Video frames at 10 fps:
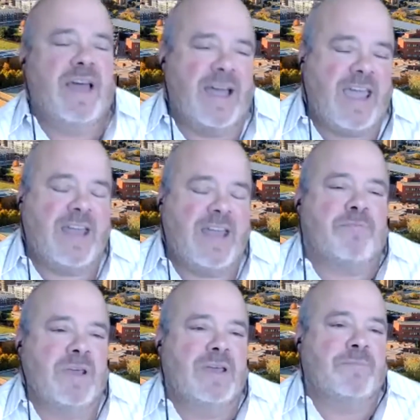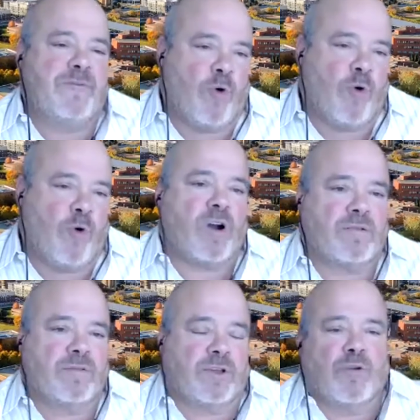Again, before
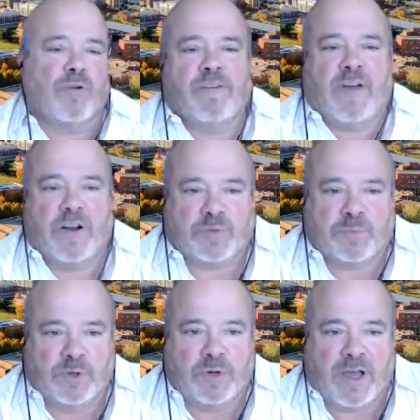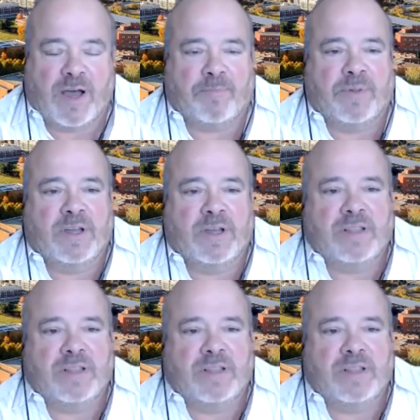the coronavirus blew it up, but